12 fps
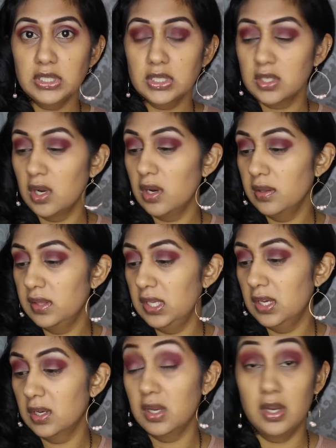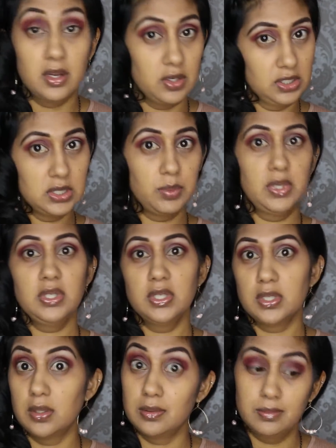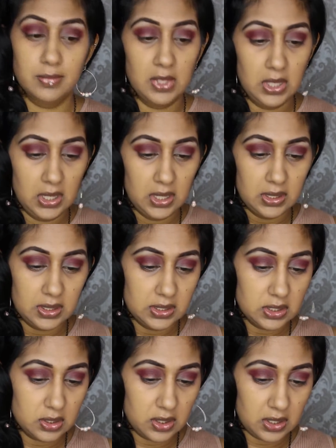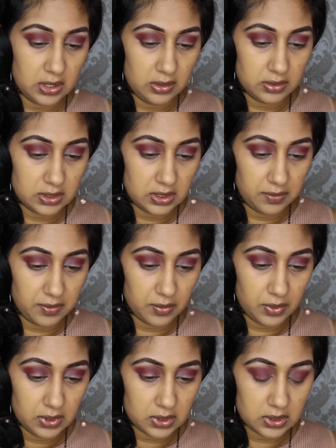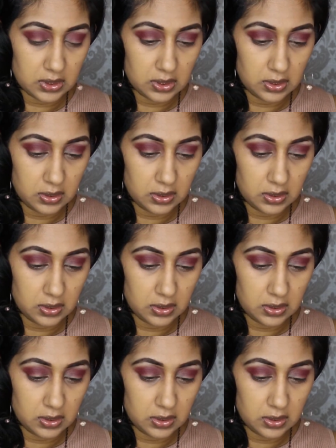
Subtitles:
It's called the Cut Crease brush. So let's try it out and see if it works.